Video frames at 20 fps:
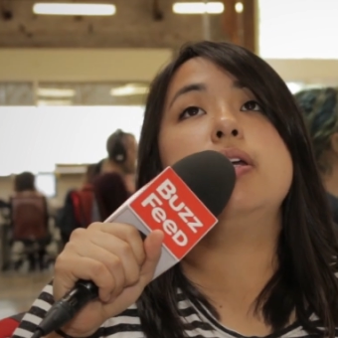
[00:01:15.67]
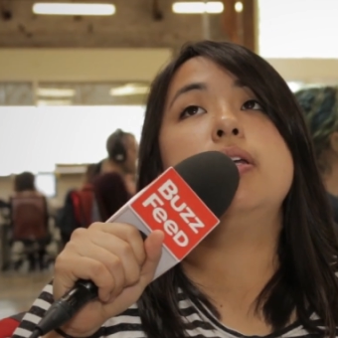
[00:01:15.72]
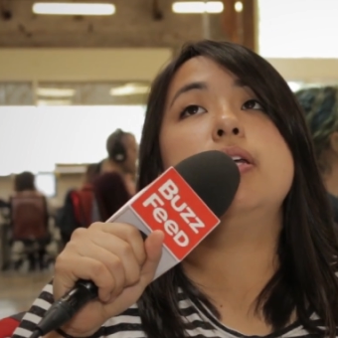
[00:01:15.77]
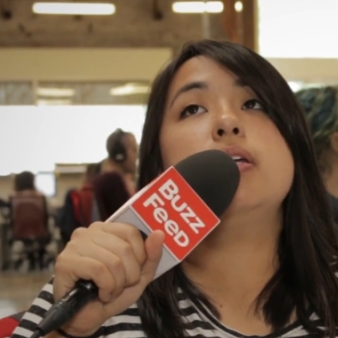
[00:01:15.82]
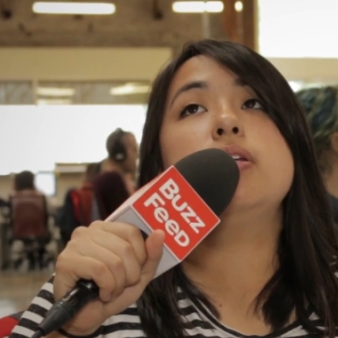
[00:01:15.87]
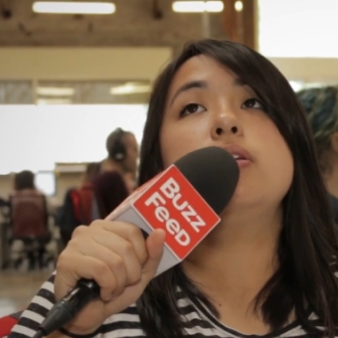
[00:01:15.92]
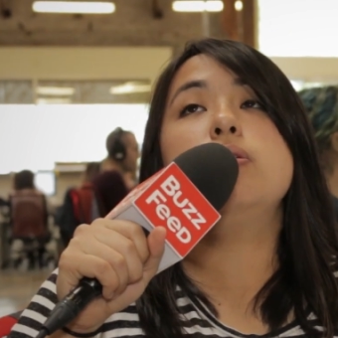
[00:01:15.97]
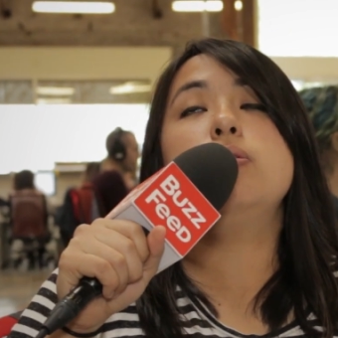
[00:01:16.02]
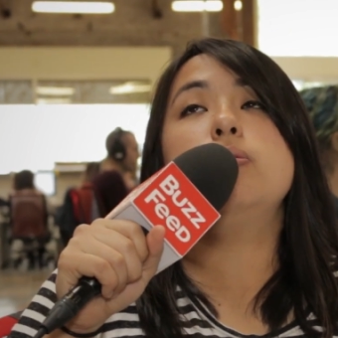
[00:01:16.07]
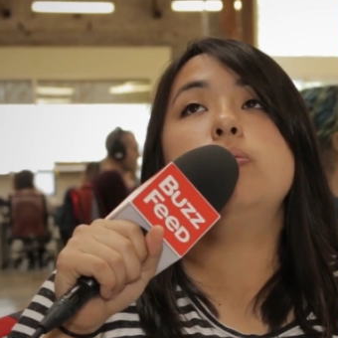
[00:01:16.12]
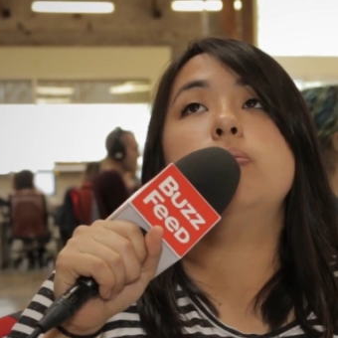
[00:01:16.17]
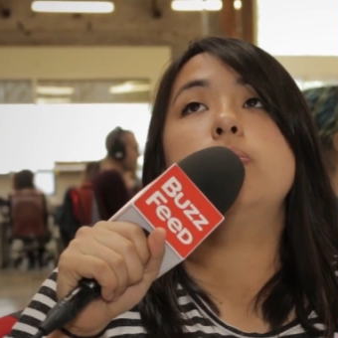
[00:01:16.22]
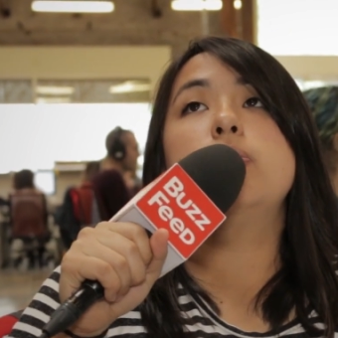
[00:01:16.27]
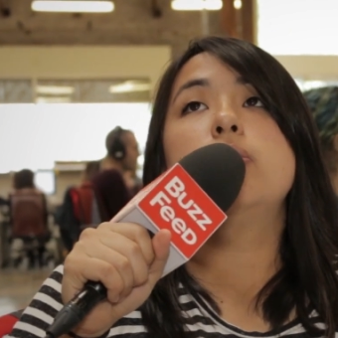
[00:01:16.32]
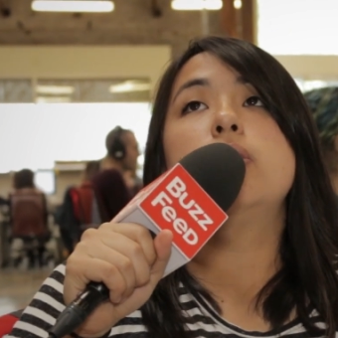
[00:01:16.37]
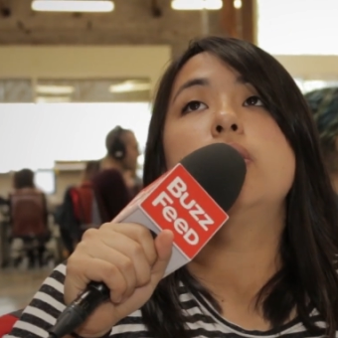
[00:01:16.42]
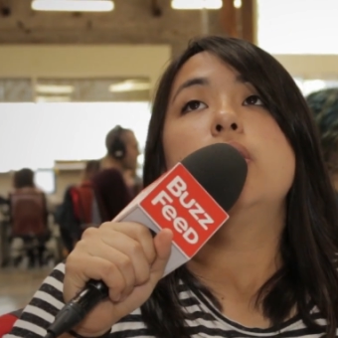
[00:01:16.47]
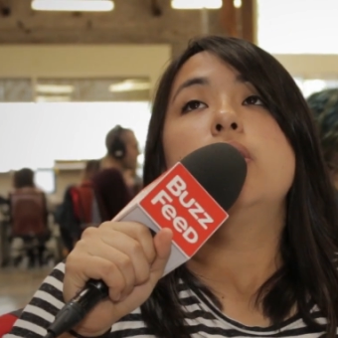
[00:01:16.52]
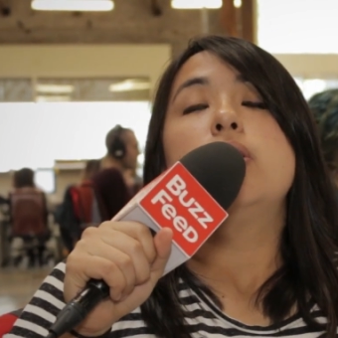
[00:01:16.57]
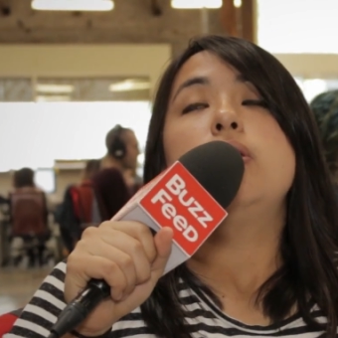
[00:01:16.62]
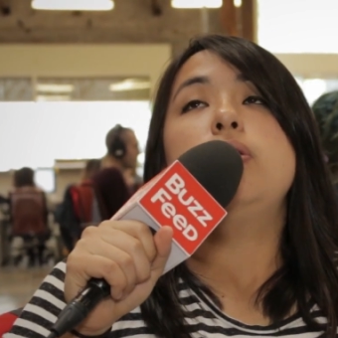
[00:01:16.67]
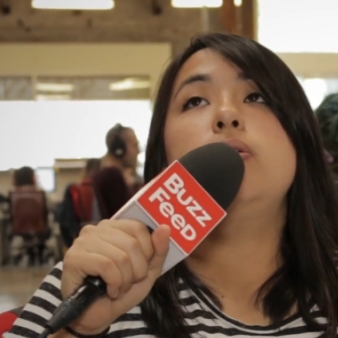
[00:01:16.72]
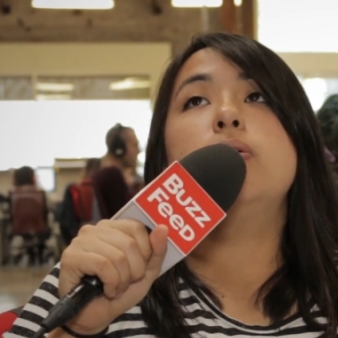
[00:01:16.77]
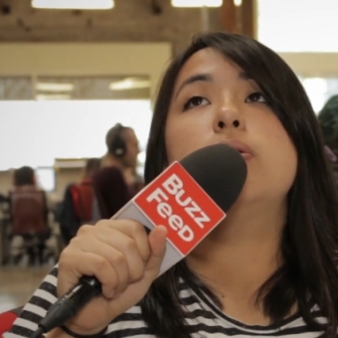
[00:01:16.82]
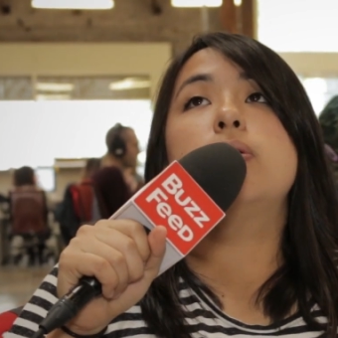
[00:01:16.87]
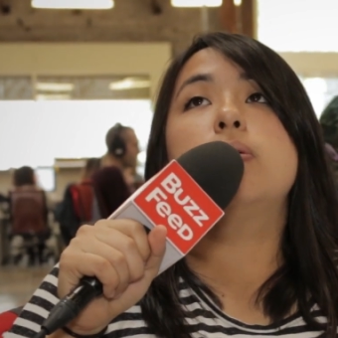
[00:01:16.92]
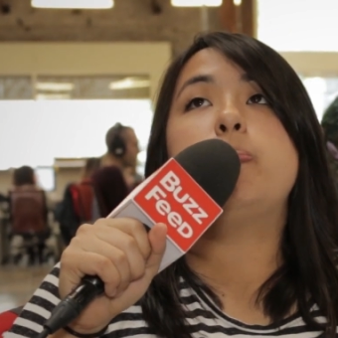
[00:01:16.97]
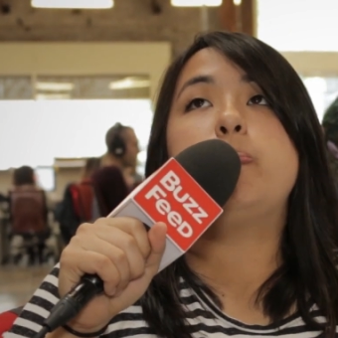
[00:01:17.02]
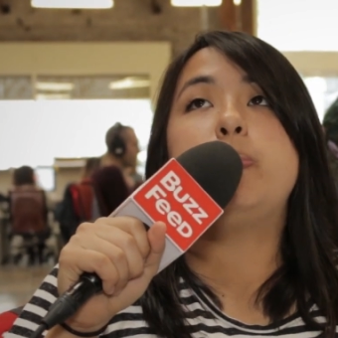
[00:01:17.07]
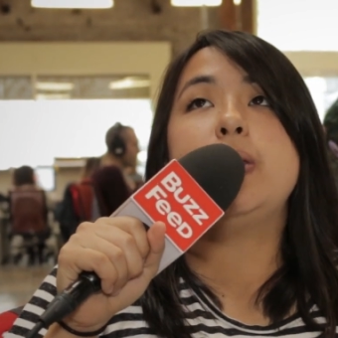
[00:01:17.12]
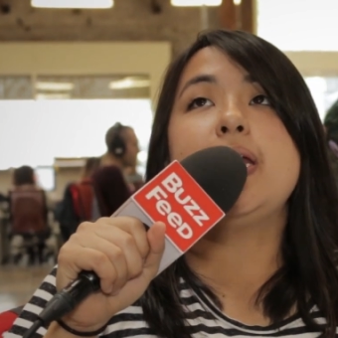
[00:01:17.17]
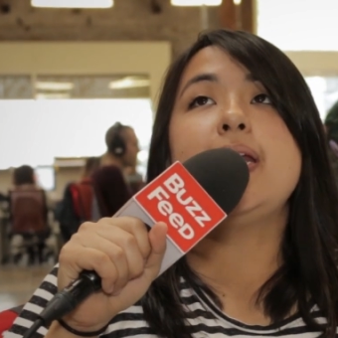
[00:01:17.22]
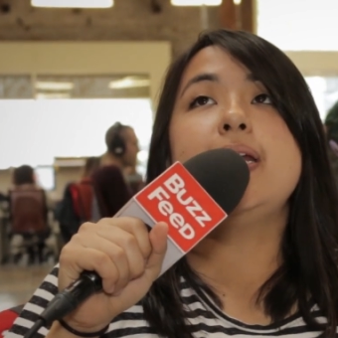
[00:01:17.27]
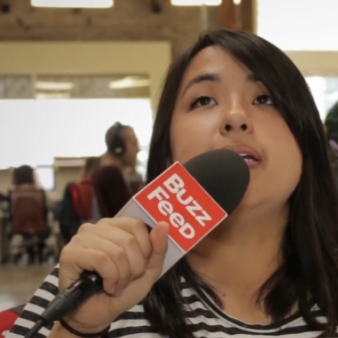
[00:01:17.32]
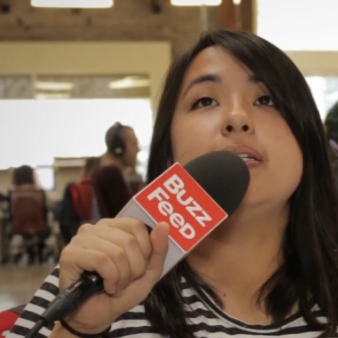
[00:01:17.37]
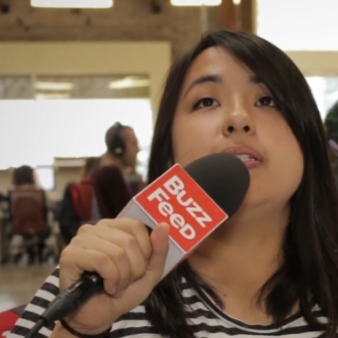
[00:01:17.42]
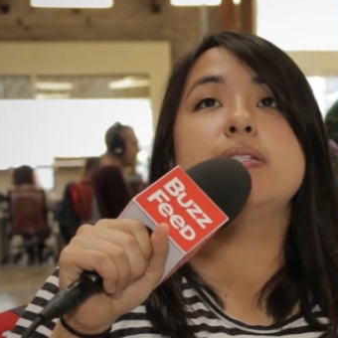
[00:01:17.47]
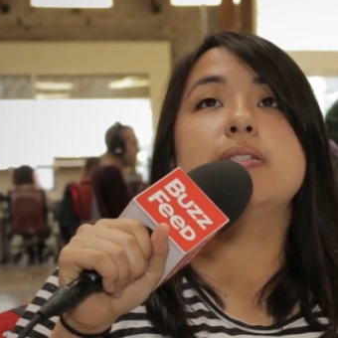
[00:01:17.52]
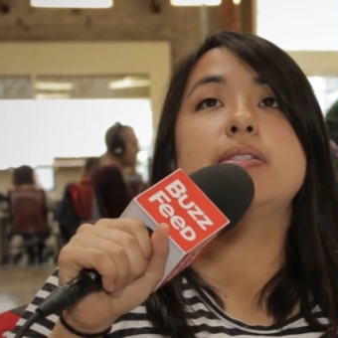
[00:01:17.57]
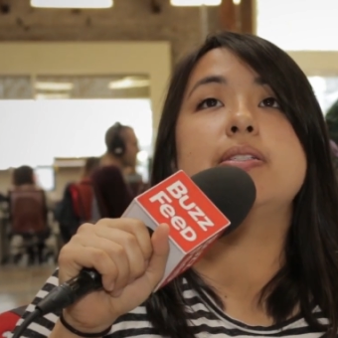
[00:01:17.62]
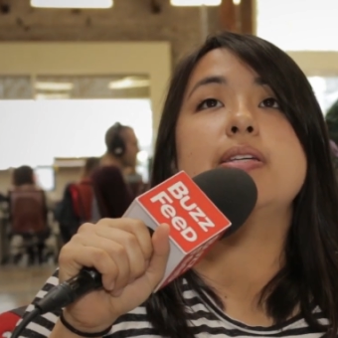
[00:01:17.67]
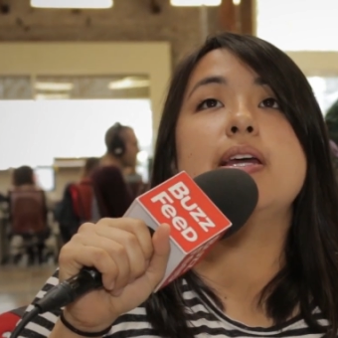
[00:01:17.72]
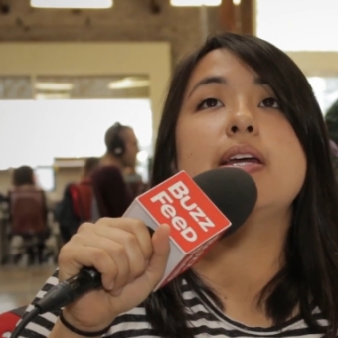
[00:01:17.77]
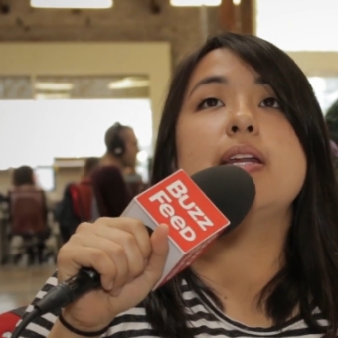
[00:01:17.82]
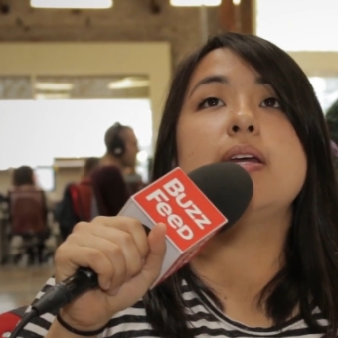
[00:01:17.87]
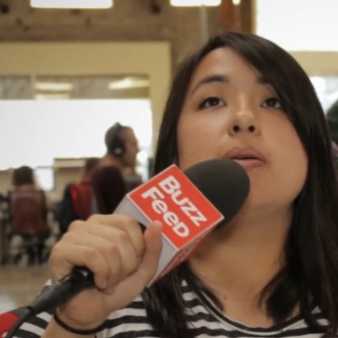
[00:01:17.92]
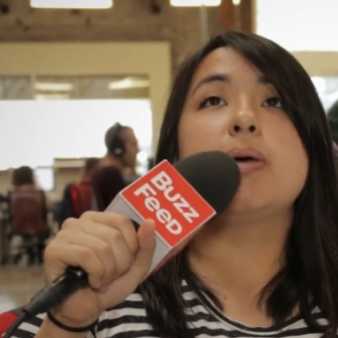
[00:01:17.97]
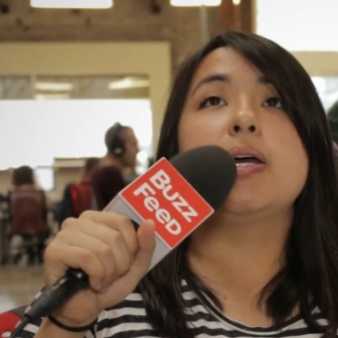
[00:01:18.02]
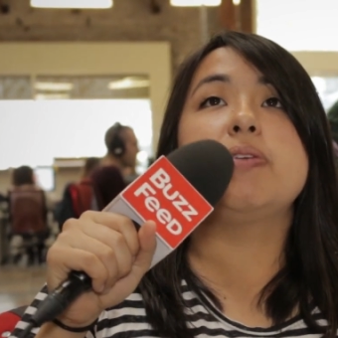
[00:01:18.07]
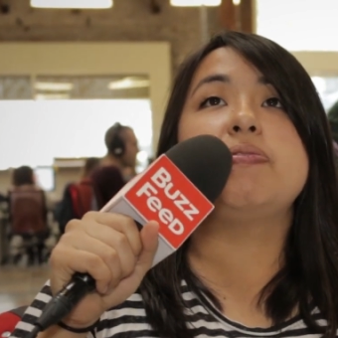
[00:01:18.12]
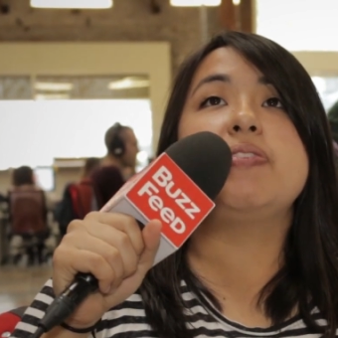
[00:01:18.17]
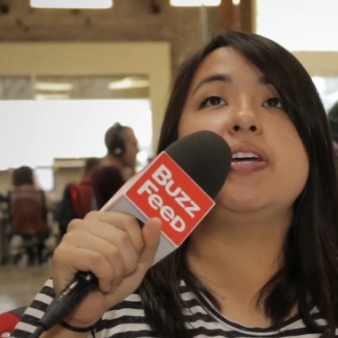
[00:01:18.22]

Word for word: can you, your penis is hitting my